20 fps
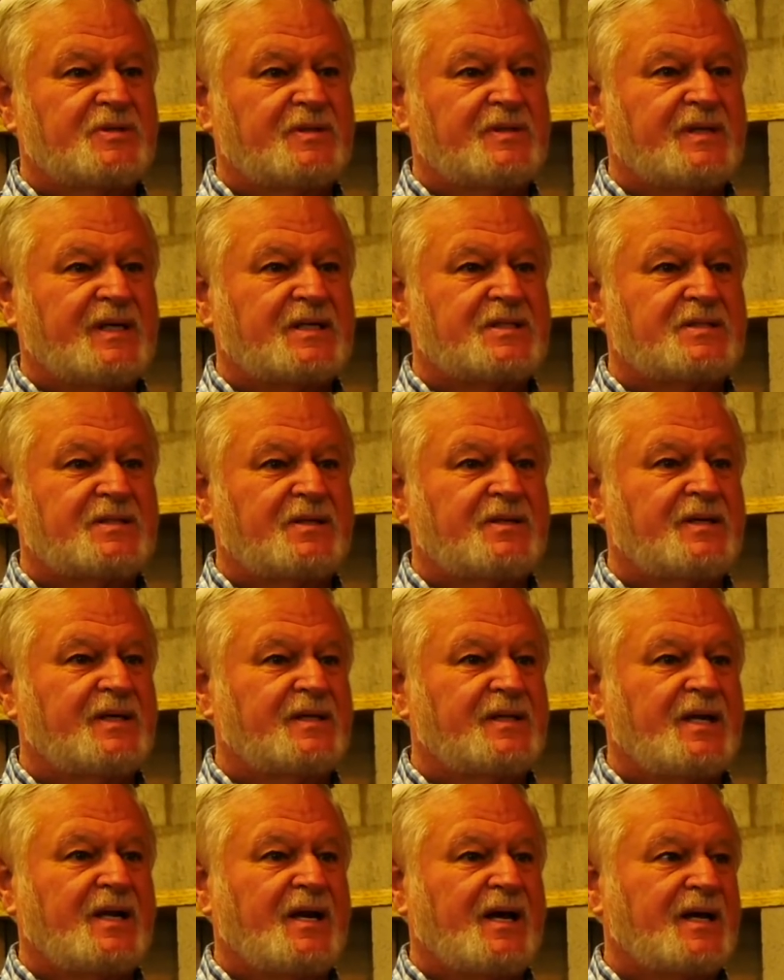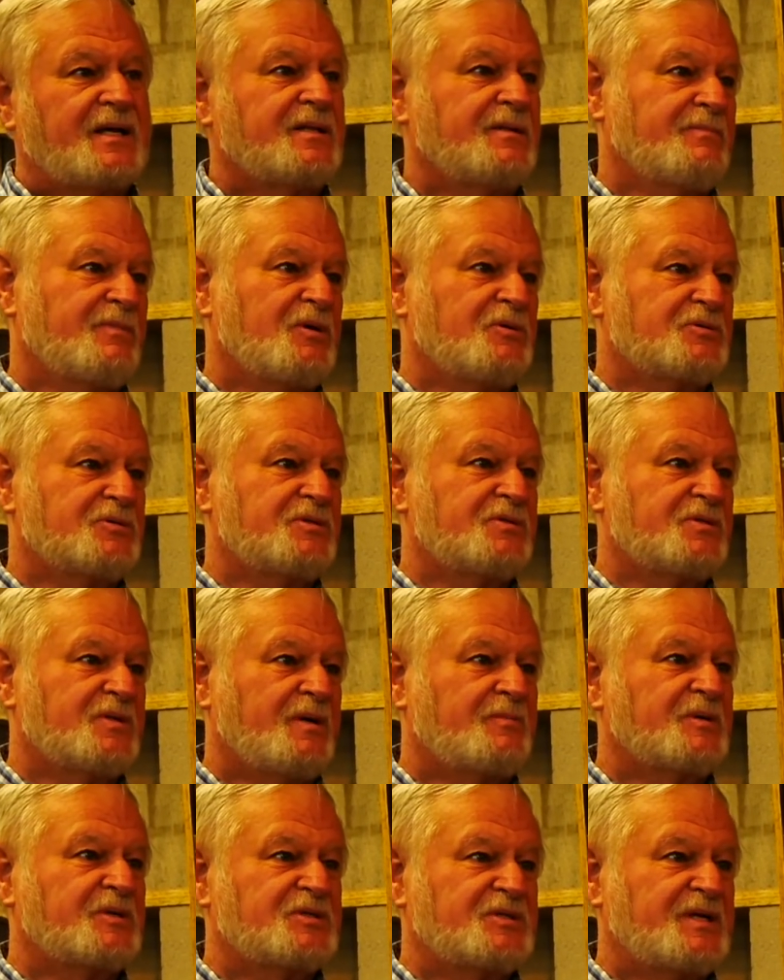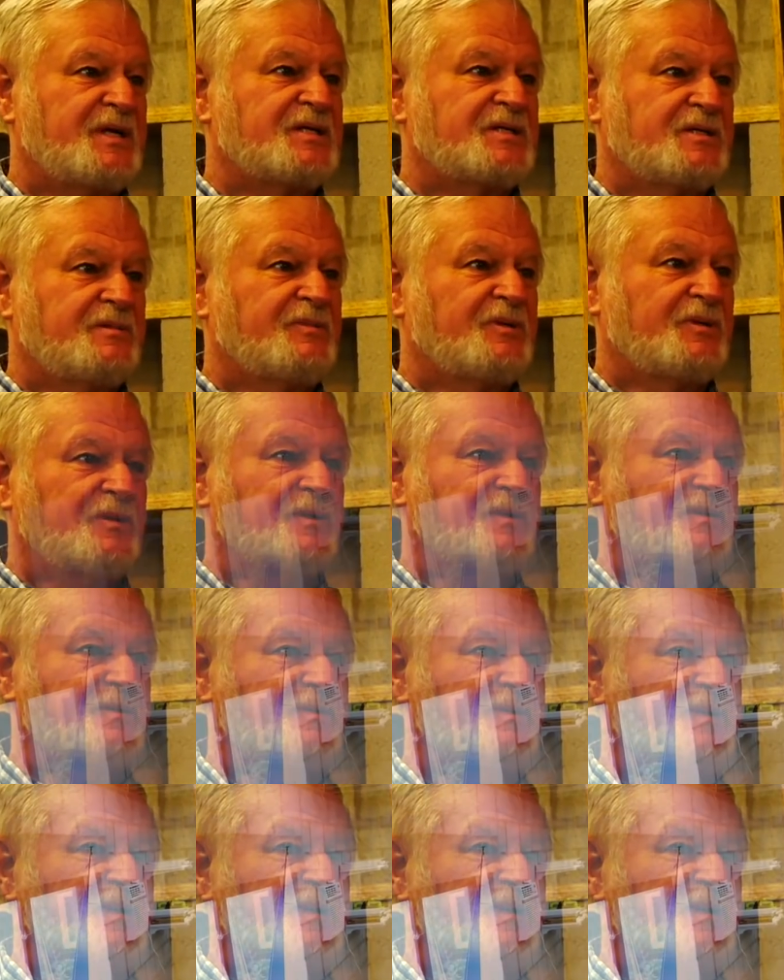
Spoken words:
that that's the thing they like the most, is I'm accessible in